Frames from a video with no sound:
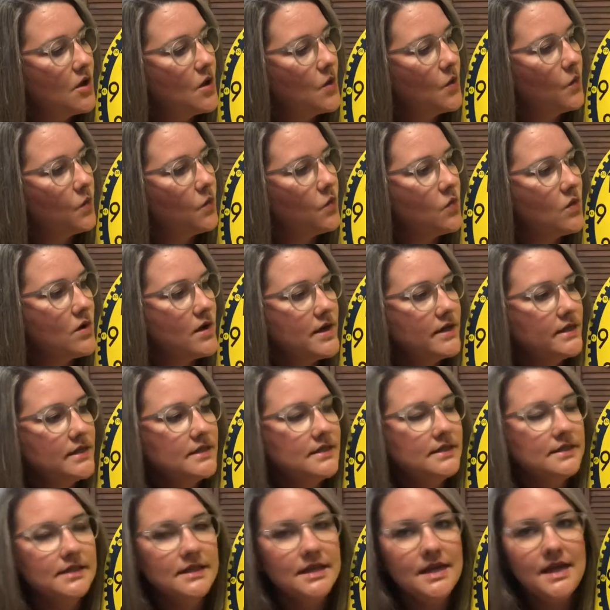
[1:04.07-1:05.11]
One
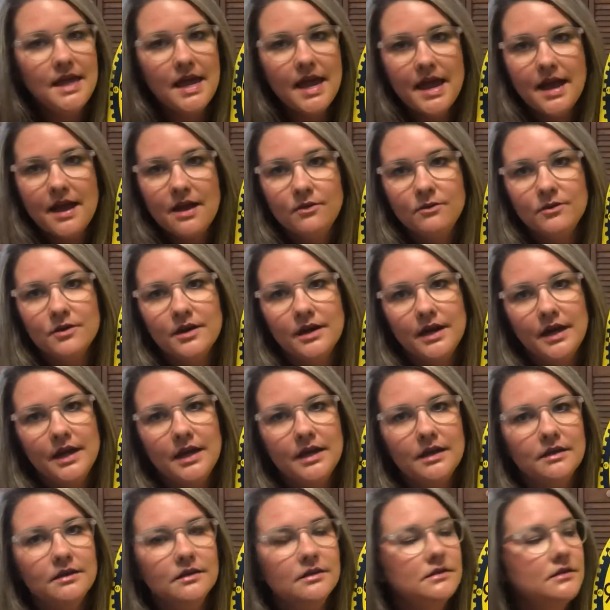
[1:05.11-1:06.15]
is the hour
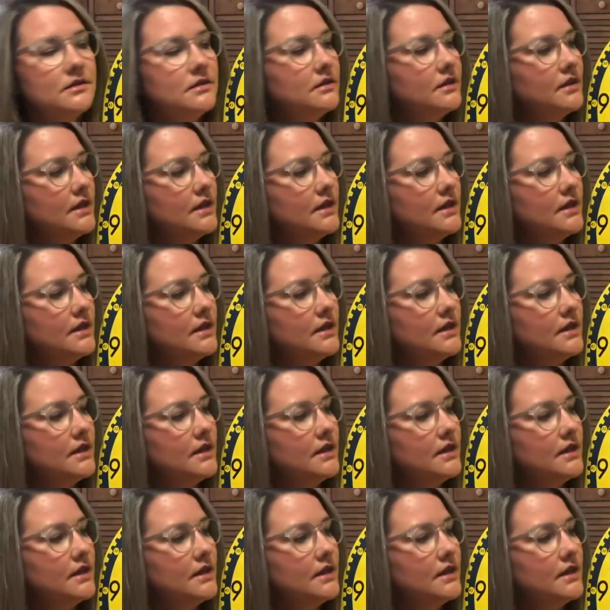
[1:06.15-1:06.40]
hand,